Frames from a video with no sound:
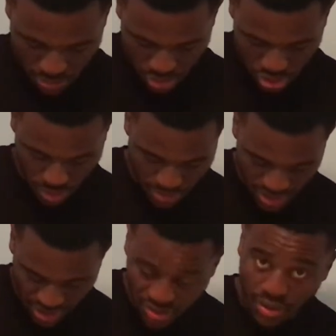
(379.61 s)
I'm
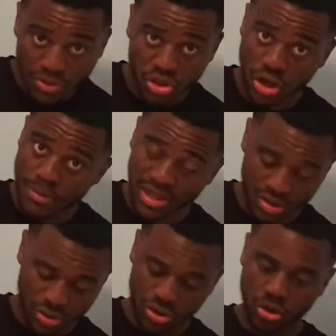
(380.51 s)
just gonna make
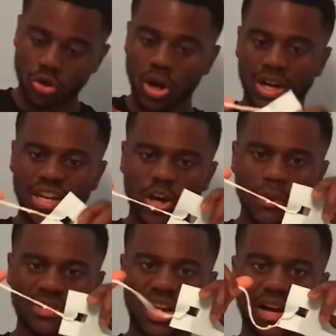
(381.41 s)
the knot a little
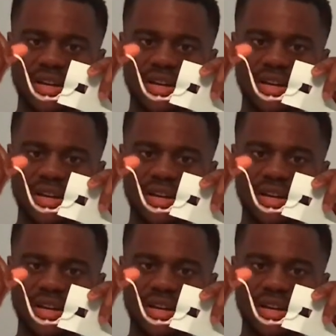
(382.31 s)
bit tighter.